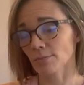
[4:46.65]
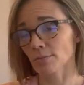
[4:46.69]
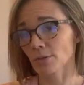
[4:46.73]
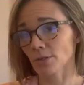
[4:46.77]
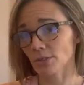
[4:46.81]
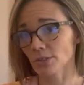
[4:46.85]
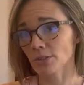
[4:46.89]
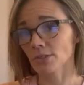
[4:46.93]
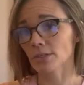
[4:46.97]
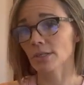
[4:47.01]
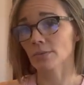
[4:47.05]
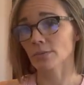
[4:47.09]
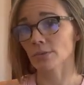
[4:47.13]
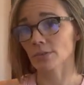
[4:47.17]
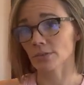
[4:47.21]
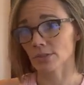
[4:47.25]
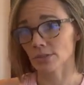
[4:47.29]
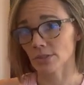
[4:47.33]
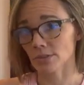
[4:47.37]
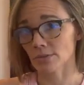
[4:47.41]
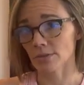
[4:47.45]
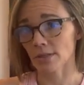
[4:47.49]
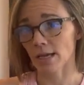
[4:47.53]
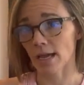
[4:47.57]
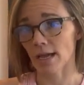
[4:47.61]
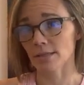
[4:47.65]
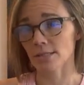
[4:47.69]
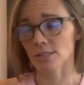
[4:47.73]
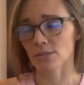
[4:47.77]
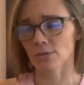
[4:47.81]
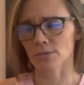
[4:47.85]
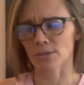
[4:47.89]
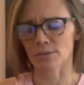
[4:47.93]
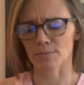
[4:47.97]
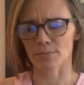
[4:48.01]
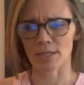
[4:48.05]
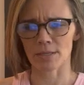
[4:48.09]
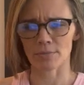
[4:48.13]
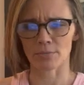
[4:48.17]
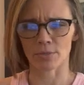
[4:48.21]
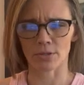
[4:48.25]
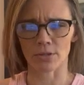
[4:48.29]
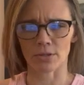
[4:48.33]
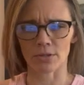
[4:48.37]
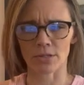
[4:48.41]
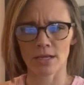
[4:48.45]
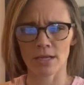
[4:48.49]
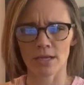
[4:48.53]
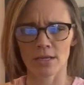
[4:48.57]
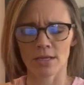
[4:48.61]
Mercury will do that. So when
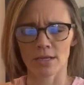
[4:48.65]
people,